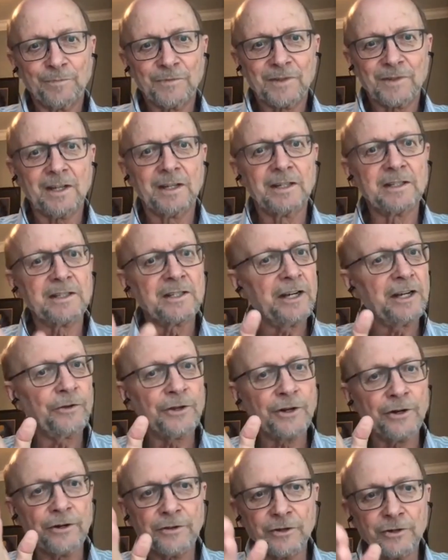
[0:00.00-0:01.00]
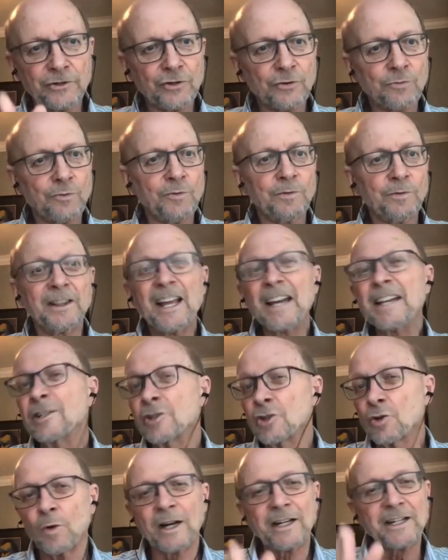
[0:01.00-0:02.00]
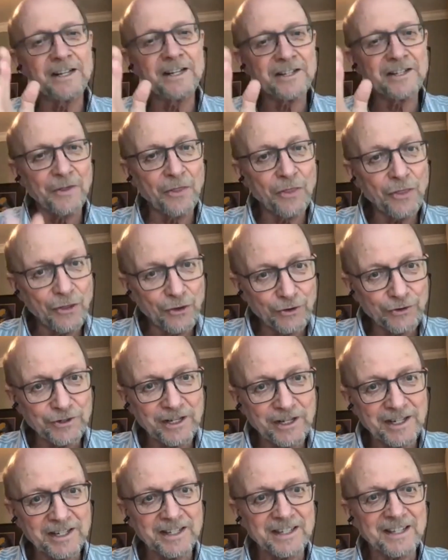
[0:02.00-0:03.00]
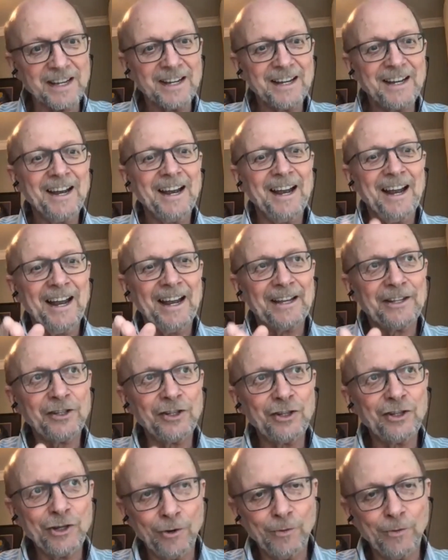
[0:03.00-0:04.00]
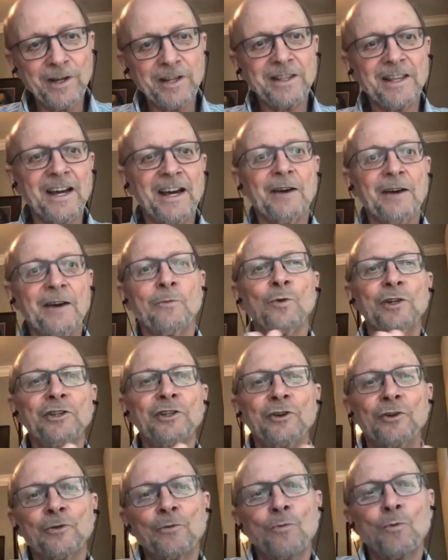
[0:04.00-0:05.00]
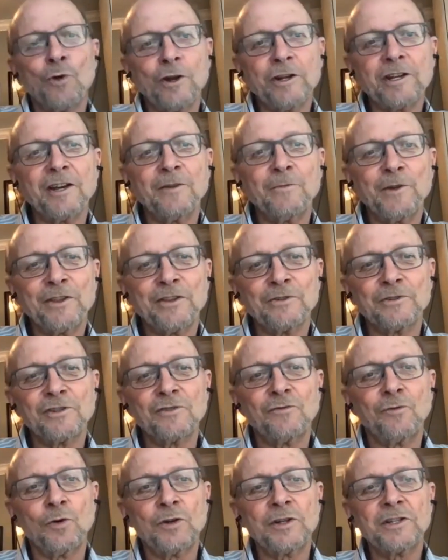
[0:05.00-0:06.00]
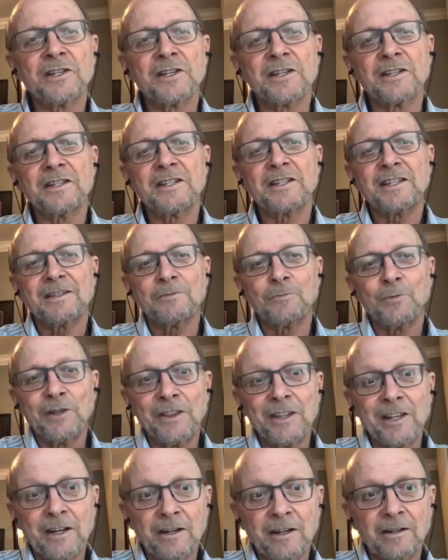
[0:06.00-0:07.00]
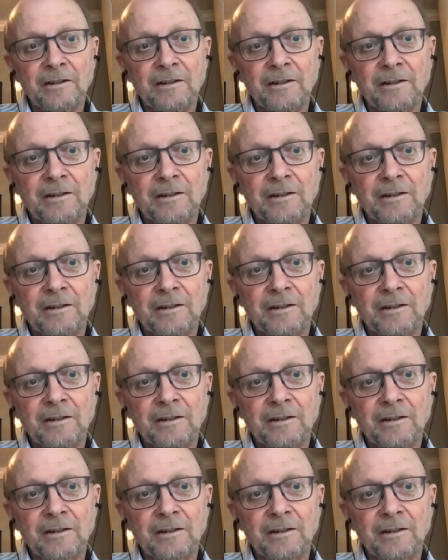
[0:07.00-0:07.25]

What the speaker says: until they're in their late 20s and 30s. And knowing that when you're working with those voices, when they're